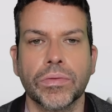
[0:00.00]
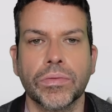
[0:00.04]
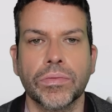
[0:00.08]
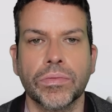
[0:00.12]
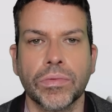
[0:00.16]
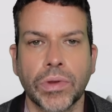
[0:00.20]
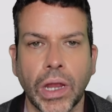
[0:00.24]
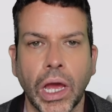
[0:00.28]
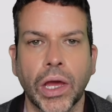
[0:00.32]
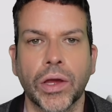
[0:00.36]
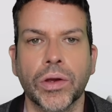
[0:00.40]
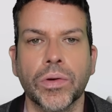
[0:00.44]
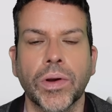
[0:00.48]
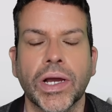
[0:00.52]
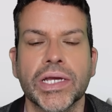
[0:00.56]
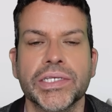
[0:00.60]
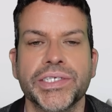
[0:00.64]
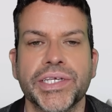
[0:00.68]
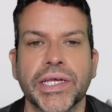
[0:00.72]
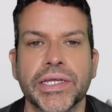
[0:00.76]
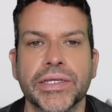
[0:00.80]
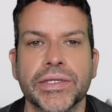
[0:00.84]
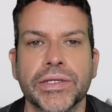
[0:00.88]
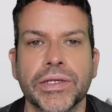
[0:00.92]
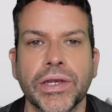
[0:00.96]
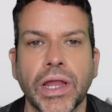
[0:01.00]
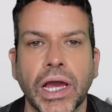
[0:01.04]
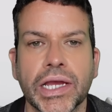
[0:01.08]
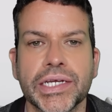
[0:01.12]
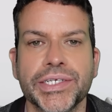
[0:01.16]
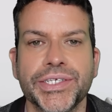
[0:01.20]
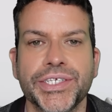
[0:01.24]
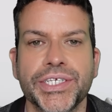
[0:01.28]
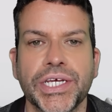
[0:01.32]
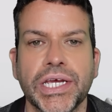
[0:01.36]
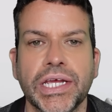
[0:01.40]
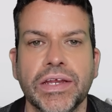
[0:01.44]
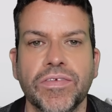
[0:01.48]
No, I said
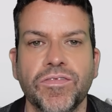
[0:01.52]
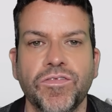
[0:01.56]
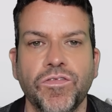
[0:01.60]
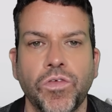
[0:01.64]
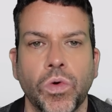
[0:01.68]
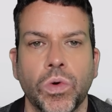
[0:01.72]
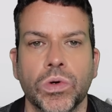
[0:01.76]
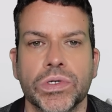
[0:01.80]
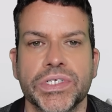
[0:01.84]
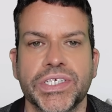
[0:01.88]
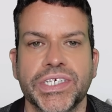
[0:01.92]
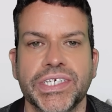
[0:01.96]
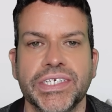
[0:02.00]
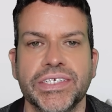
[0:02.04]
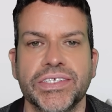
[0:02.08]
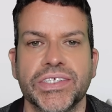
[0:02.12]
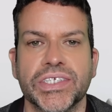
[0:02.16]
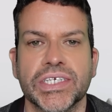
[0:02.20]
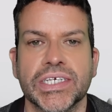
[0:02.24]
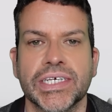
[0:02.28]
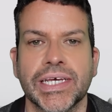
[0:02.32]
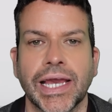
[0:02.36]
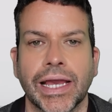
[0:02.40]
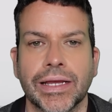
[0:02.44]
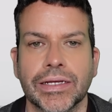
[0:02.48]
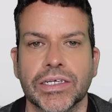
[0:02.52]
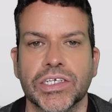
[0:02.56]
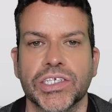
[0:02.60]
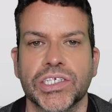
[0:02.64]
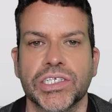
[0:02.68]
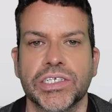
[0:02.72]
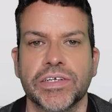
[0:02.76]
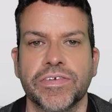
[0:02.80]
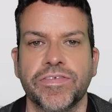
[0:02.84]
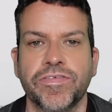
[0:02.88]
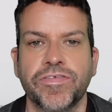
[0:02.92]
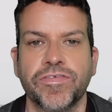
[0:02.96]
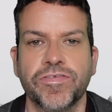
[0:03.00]
1940s
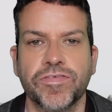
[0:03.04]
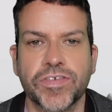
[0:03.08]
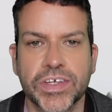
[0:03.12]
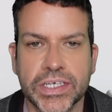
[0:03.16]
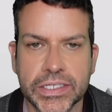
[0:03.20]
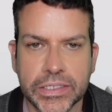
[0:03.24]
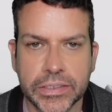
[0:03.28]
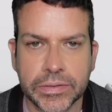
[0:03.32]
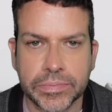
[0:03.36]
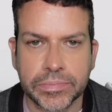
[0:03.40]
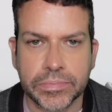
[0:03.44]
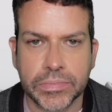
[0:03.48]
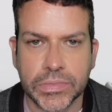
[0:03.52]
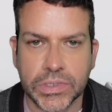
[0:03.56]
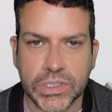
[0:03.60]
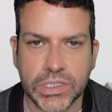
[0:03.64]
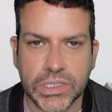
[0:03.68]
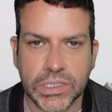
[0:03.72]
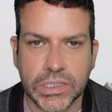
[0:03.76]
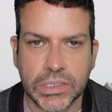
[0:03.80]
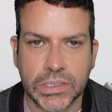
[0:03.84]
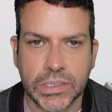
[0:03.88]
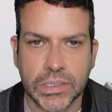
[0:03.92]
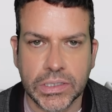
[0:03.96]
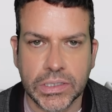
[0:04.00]
gangster films.